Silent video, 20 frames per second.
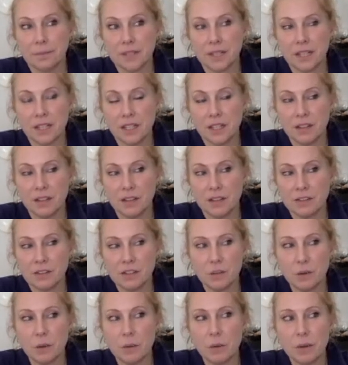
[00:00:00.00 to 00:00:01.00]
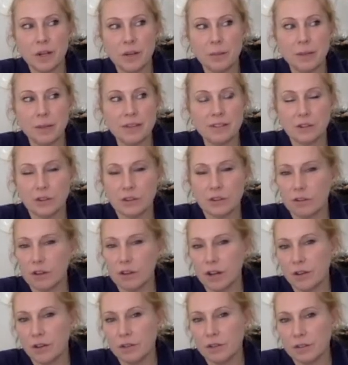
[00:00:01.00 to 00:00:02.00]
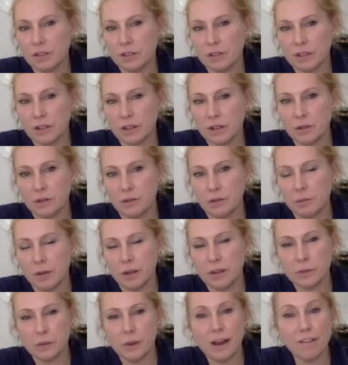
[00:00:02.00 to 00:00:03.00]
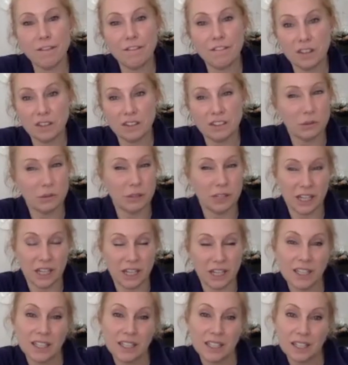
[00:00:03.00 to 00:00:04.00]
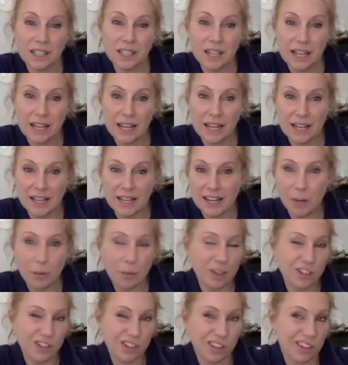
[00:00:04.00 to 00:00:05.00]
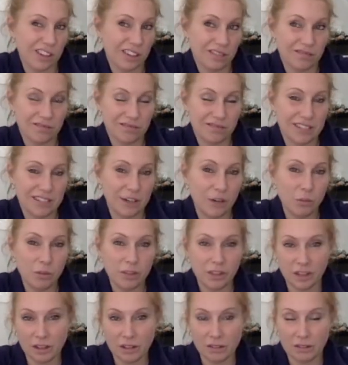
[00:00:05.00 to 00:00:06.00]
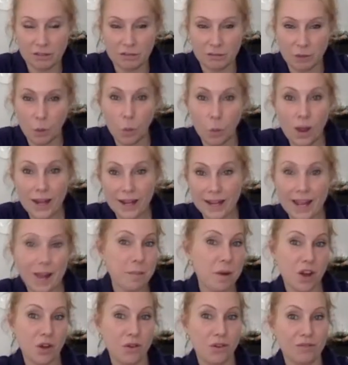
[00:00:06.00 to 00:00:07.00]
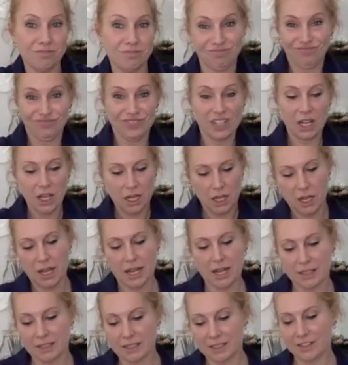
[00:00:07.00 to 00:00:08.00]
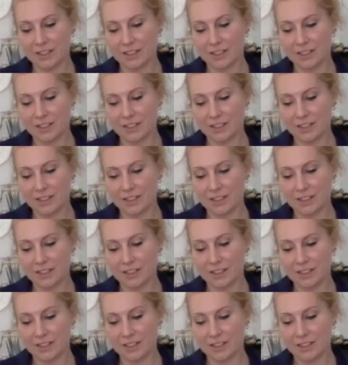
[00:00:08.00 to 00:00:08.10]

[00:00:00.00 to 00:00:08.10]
you know, there's no way we're going to beat it on our own. So might as well have fun doing it and help each other and get on with it. And wear camo. And